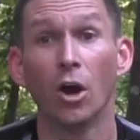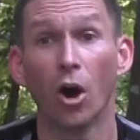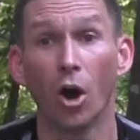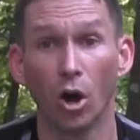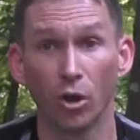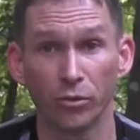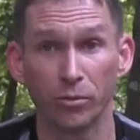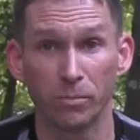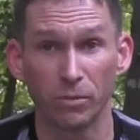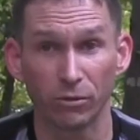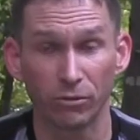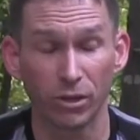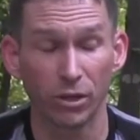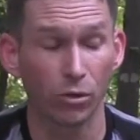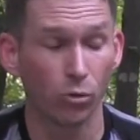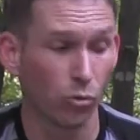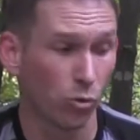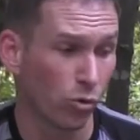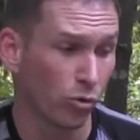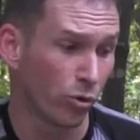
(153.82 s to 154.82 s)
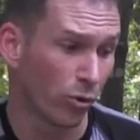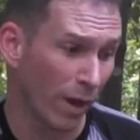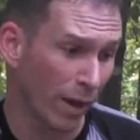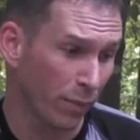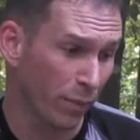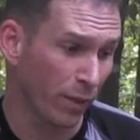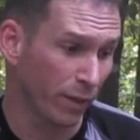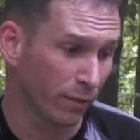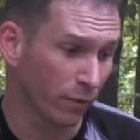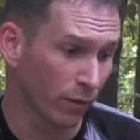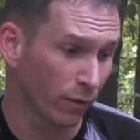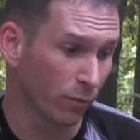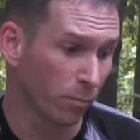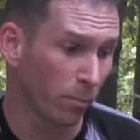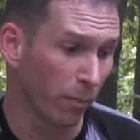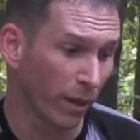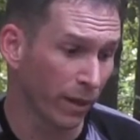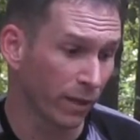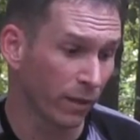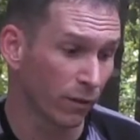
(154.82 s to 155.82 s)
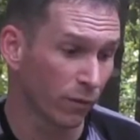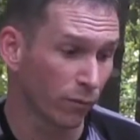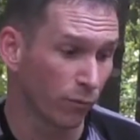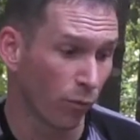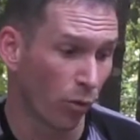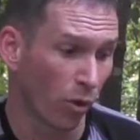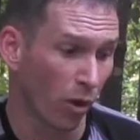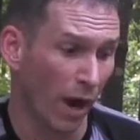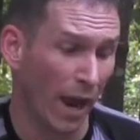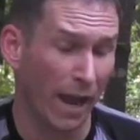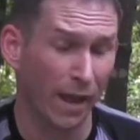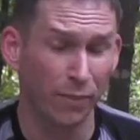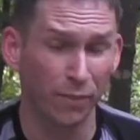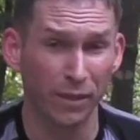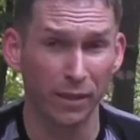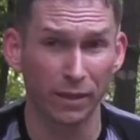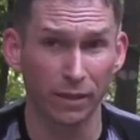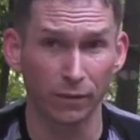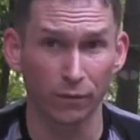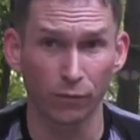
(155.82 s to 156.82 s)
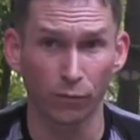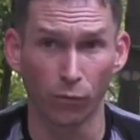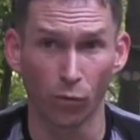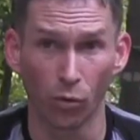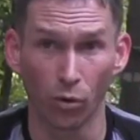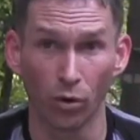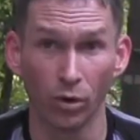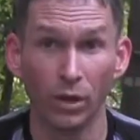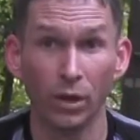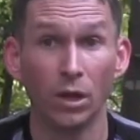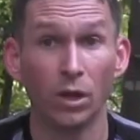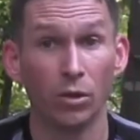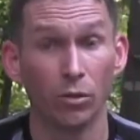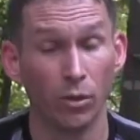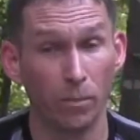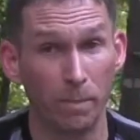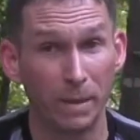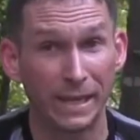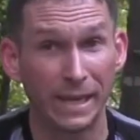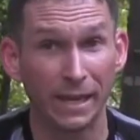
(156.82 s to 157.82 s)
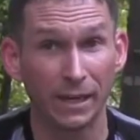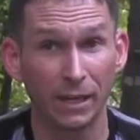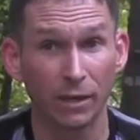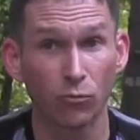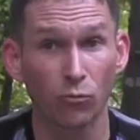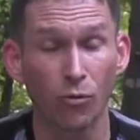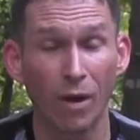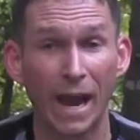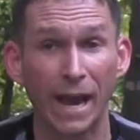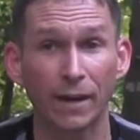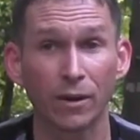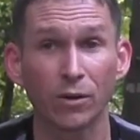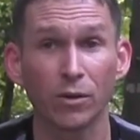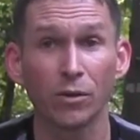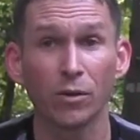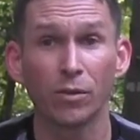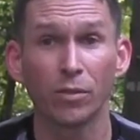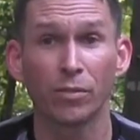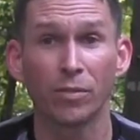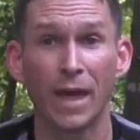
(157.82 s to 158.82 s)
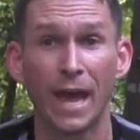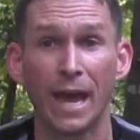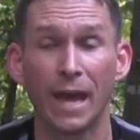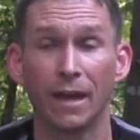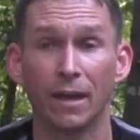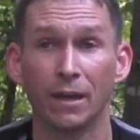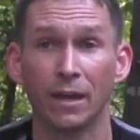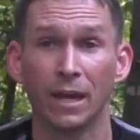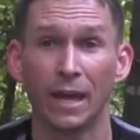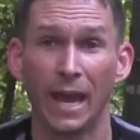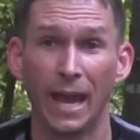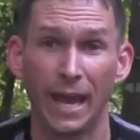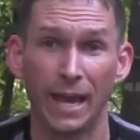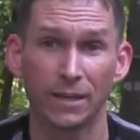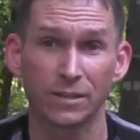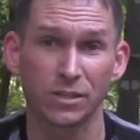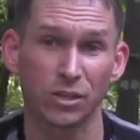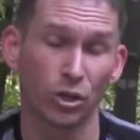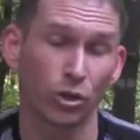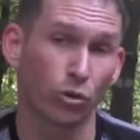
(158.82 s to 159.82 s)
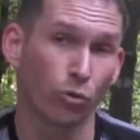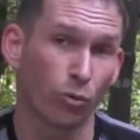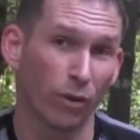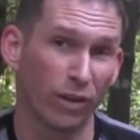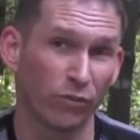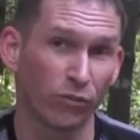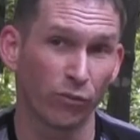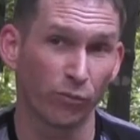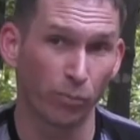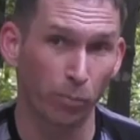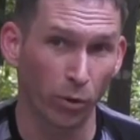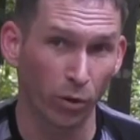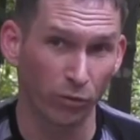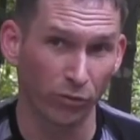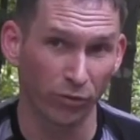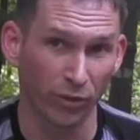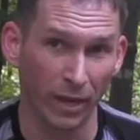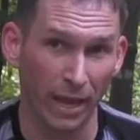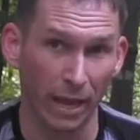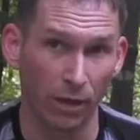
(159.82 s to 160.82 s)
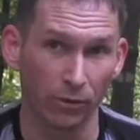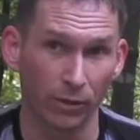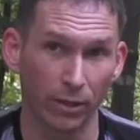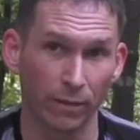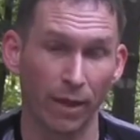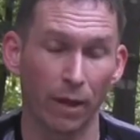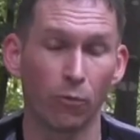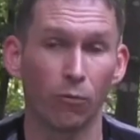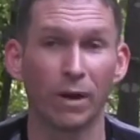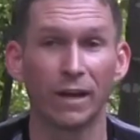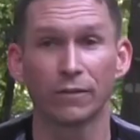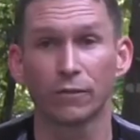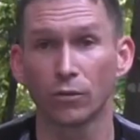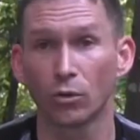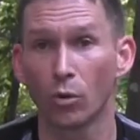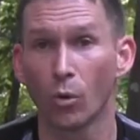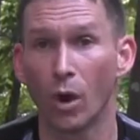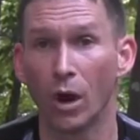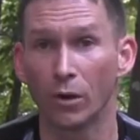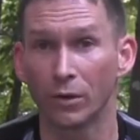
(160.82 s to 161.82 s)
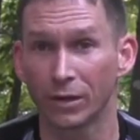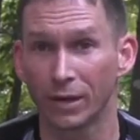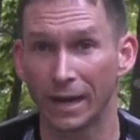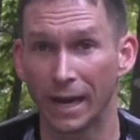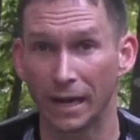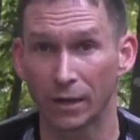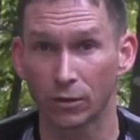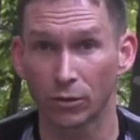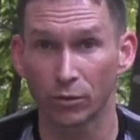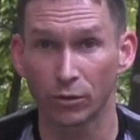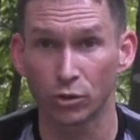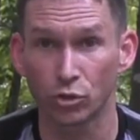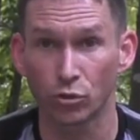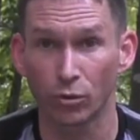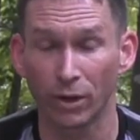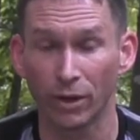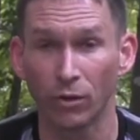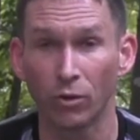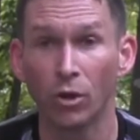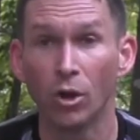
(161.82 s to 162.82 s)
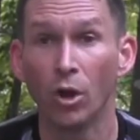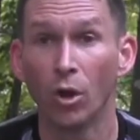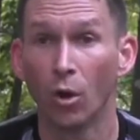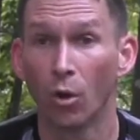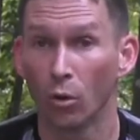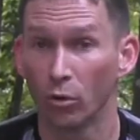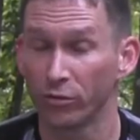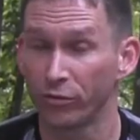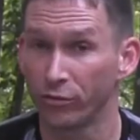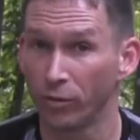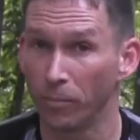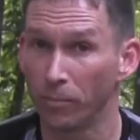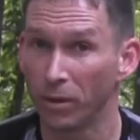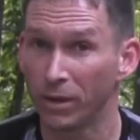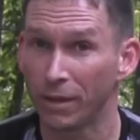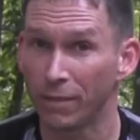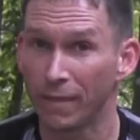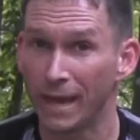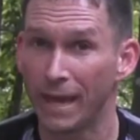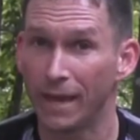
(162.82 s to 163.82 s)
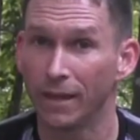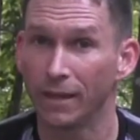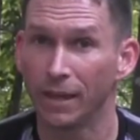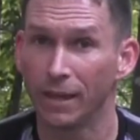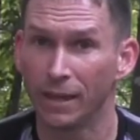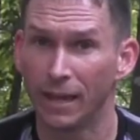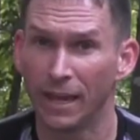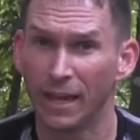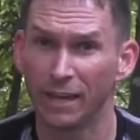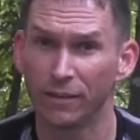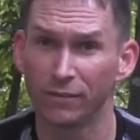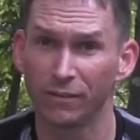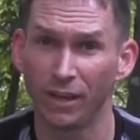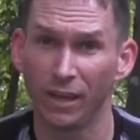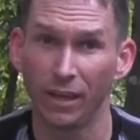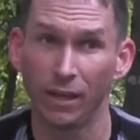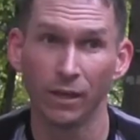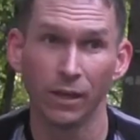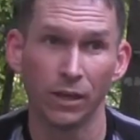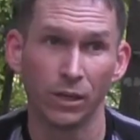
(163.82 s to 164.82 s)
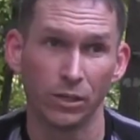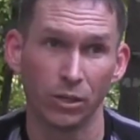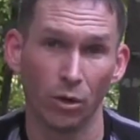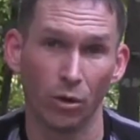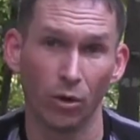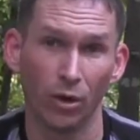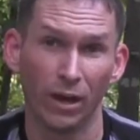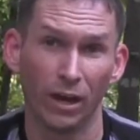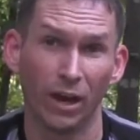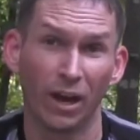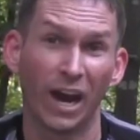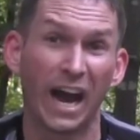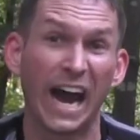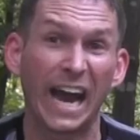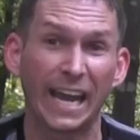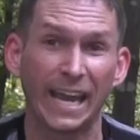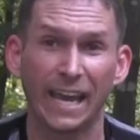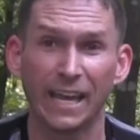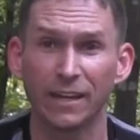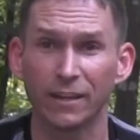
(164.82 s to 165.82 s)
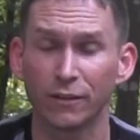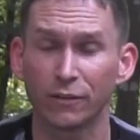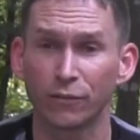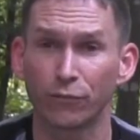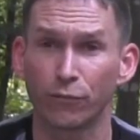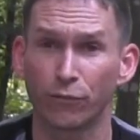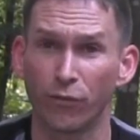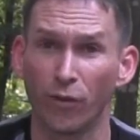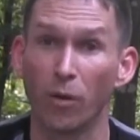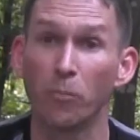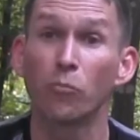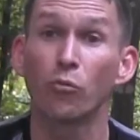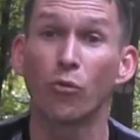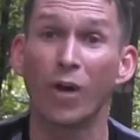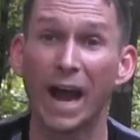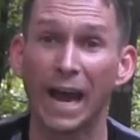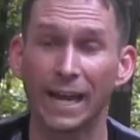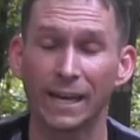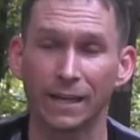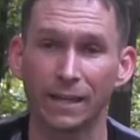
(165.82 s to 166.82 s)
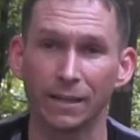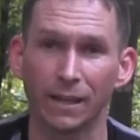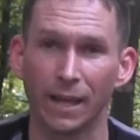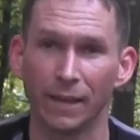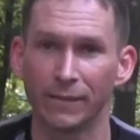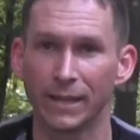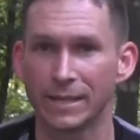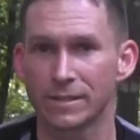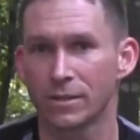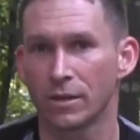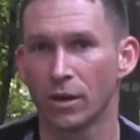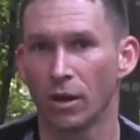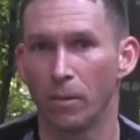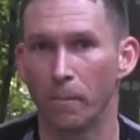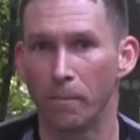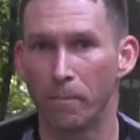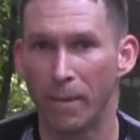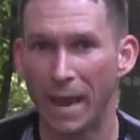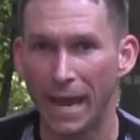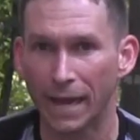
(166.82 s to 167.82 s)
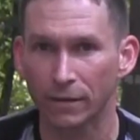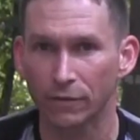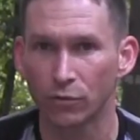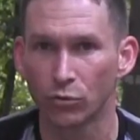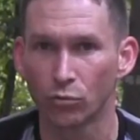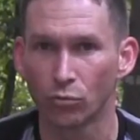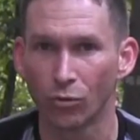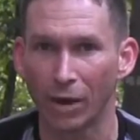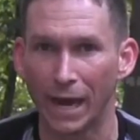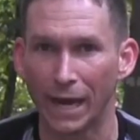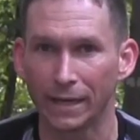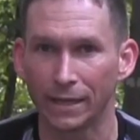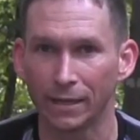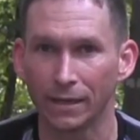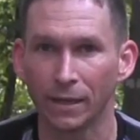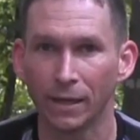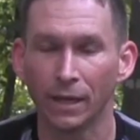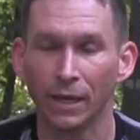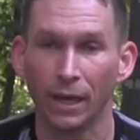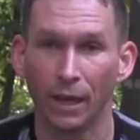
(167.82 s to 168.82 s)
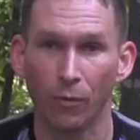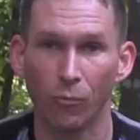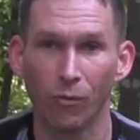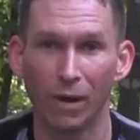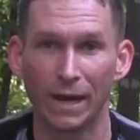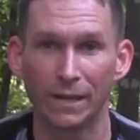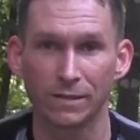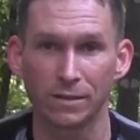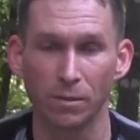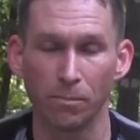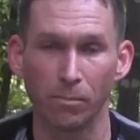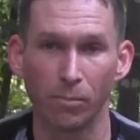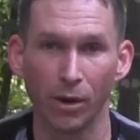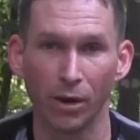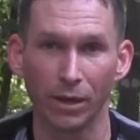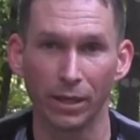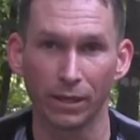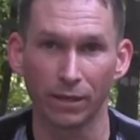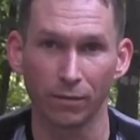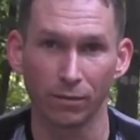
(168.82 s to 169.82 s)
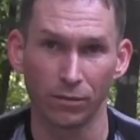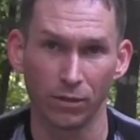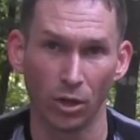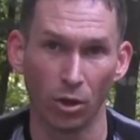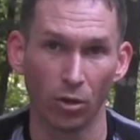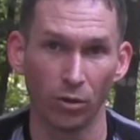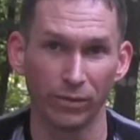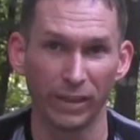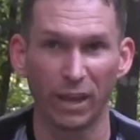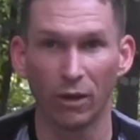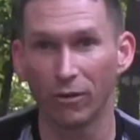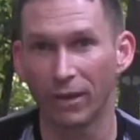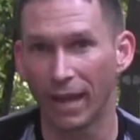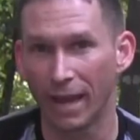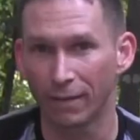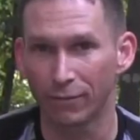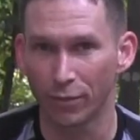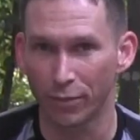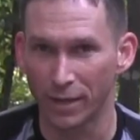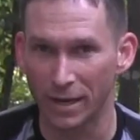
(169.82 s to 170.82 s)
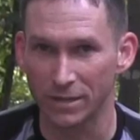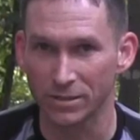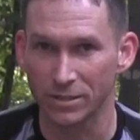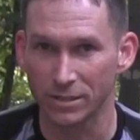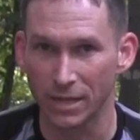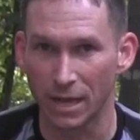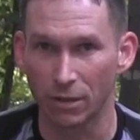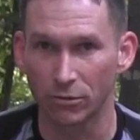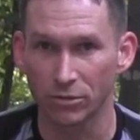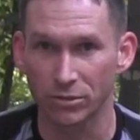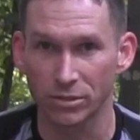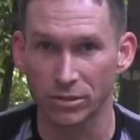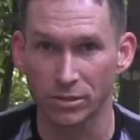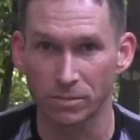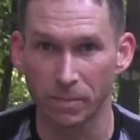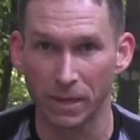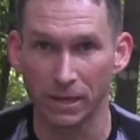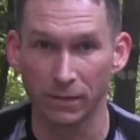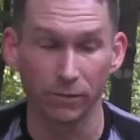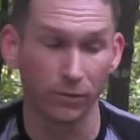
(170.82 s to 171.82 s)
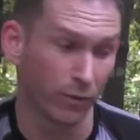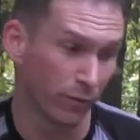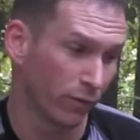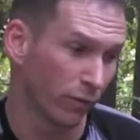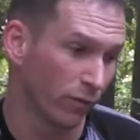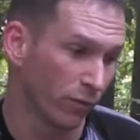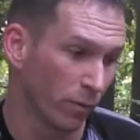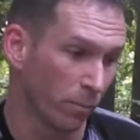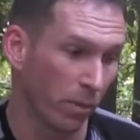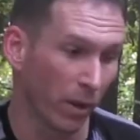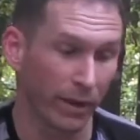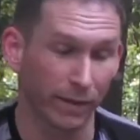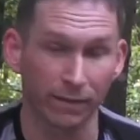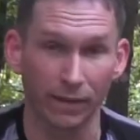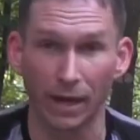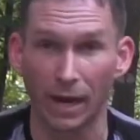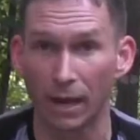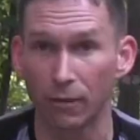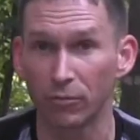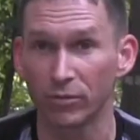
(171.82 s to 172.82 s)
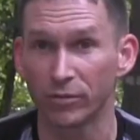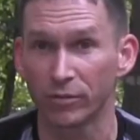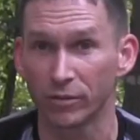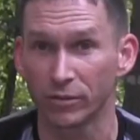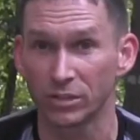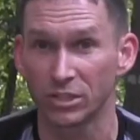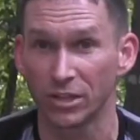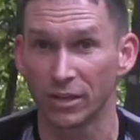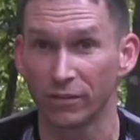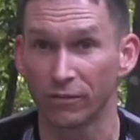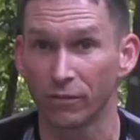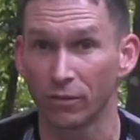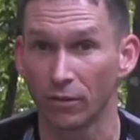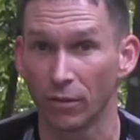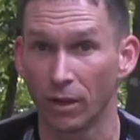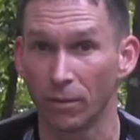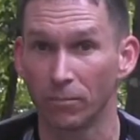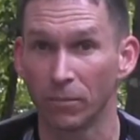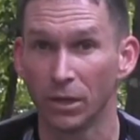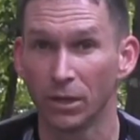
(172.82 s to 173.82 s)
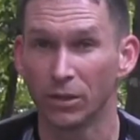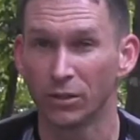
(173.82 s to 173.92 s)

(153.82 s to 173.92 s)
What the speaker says: Ultimately, who do I think this bike is for? I think it's for the beginning rider that has an aggressive personality, that wants to go out and conquer the trail, or somebody that has a hiatus from riding and that's come back to riding and wants a bike, and they only have $1,000 to spend. This is the bike that I would suggest to them.